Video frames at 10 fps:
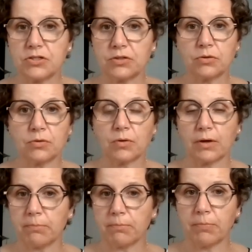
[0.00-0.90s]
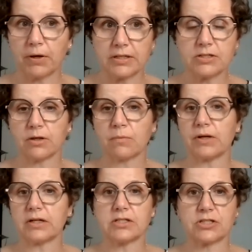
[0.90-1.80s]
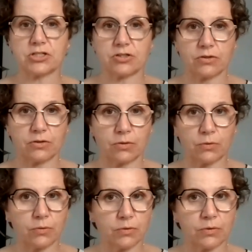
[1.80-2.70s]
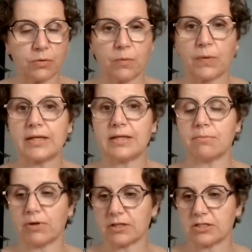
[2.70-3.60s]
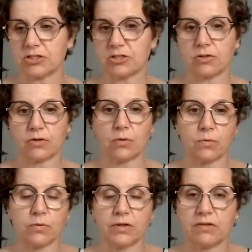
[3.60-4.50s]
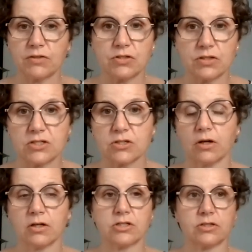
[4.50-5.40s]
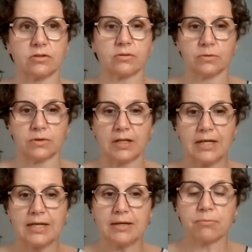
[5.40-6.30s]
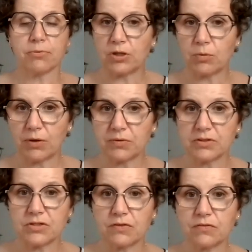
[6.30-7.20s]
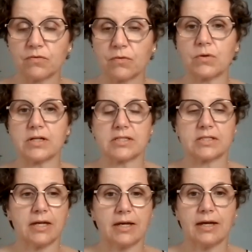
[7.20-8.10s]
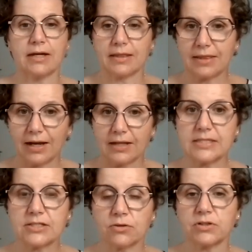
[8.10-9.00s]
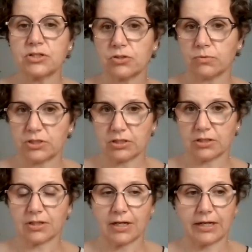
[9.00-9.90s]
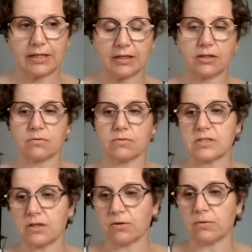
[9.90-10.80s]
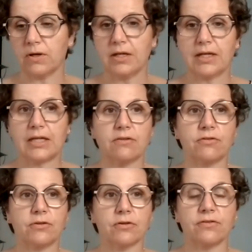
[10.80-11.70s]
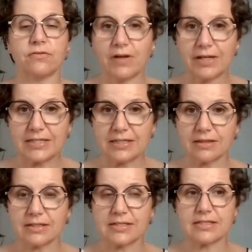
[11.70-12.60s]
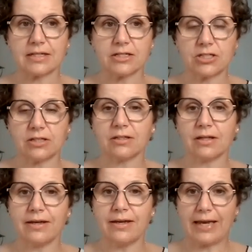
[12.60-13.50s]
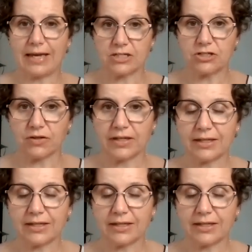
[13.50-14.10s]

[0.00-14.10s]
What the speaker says: to a body talk practitioner, or a Reiki practitioner, or even to the doctor, or bring you out into the forest. That's your intuition guiding you. So if you're finding this session and you're